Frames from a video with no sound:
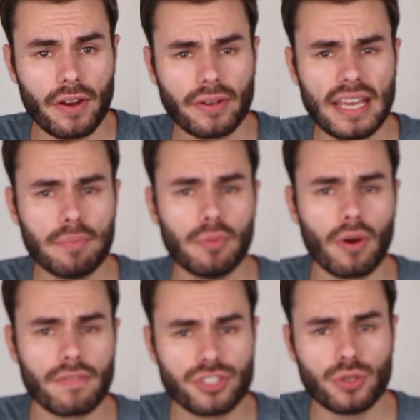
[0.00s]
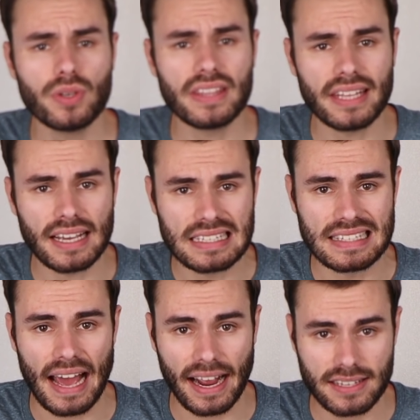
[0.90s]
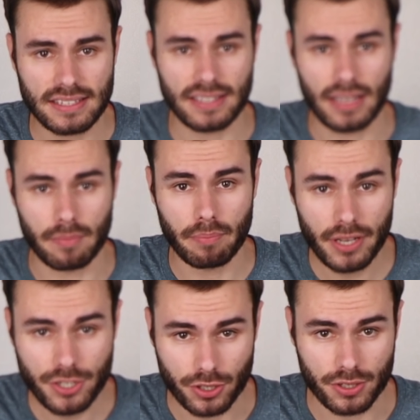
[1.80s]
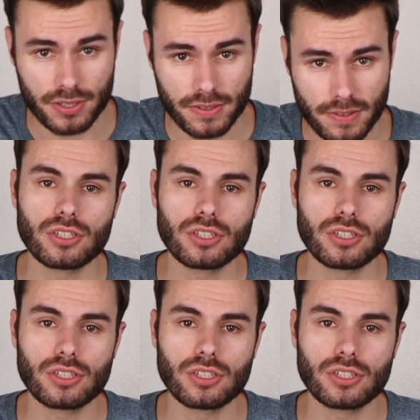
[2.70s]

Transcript: they're capable of shooting the exact same pictures.